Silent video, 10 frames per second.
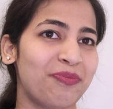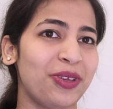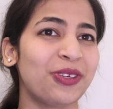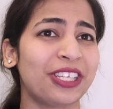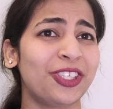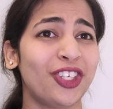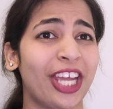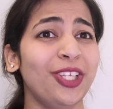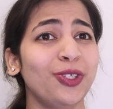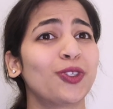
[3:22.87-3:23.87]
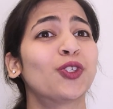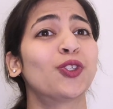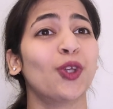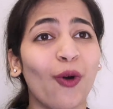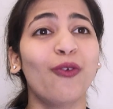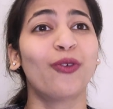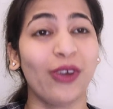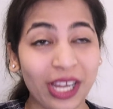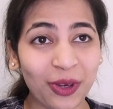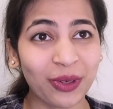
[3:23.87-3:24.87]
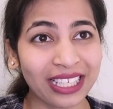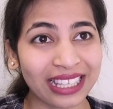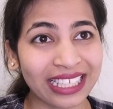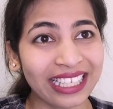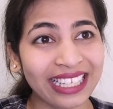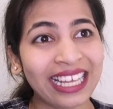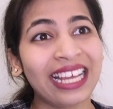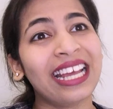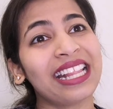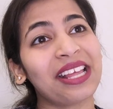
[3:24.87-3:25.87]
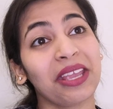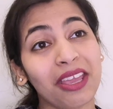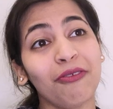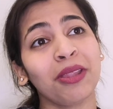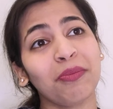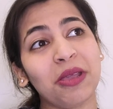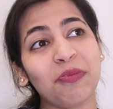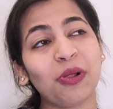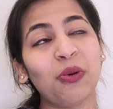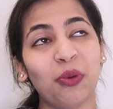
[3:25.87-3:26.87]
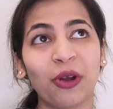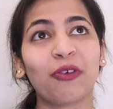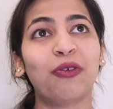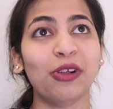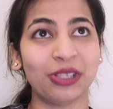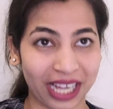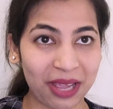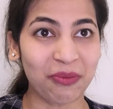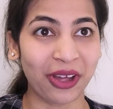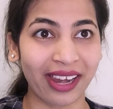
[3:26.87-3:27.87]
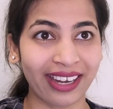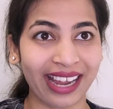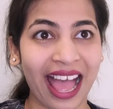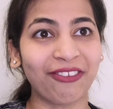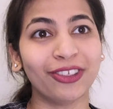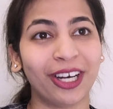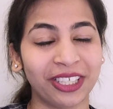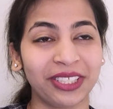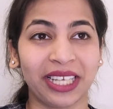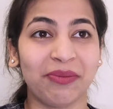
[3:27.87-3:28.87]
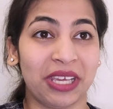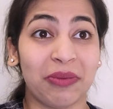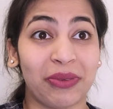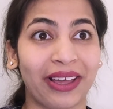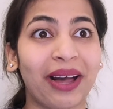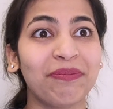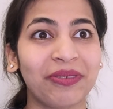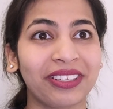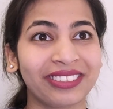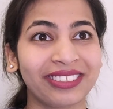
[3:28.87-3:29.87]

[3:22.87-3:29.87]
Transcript: because it changes so frequently that even the people who work full-time on it have a hard time keeping up.